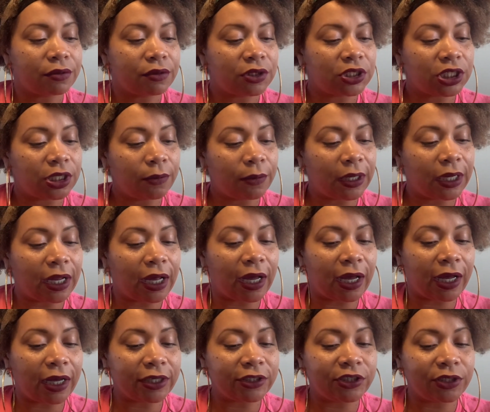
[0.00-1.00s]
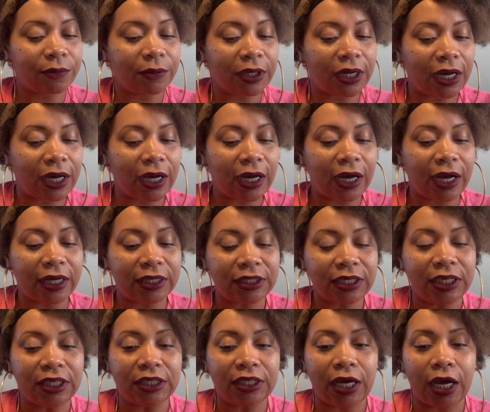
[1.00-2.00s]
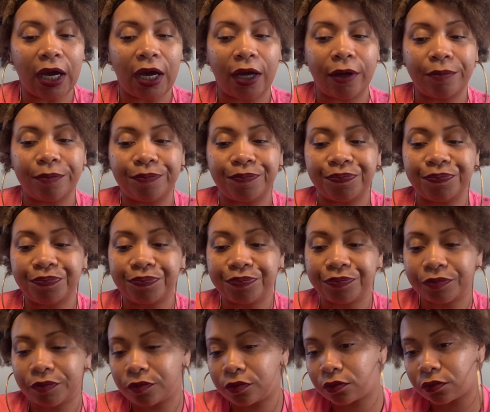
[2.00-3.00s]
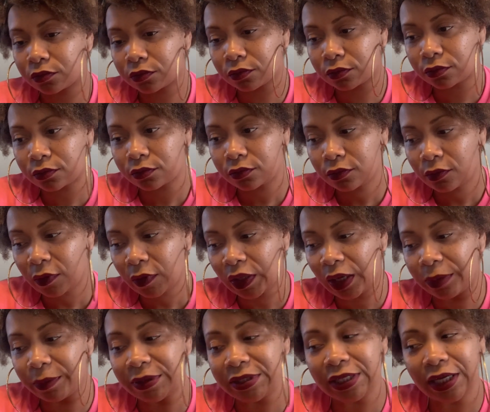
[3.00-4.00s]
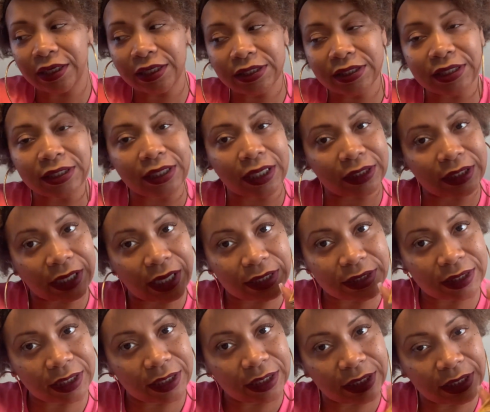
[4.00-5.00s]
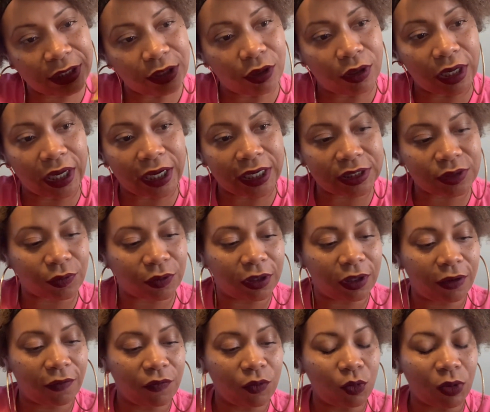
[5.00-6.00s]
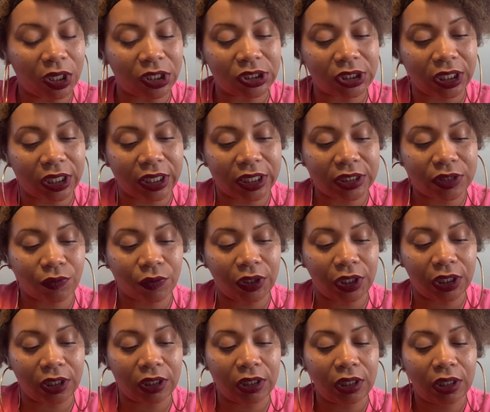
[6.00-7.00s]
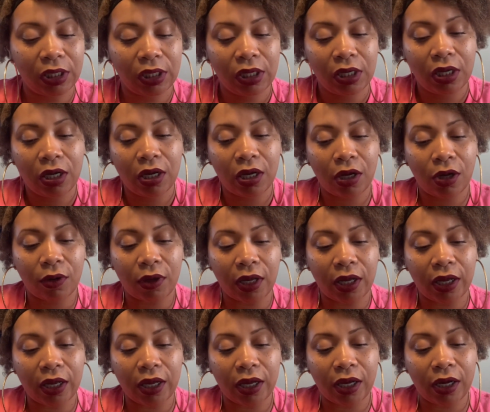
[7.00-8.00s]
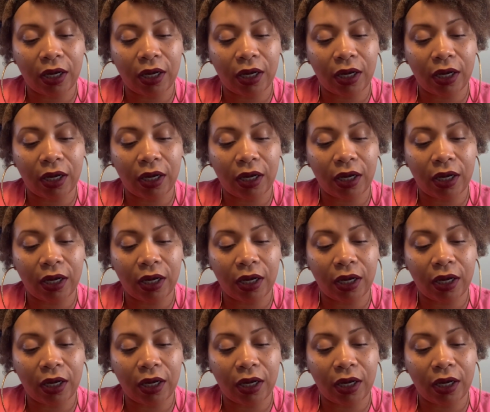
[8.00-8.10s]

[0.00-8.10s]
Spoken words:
Gemini. I think that, let me say this, because I think I said it in your last reading, if you watched last reading, okay,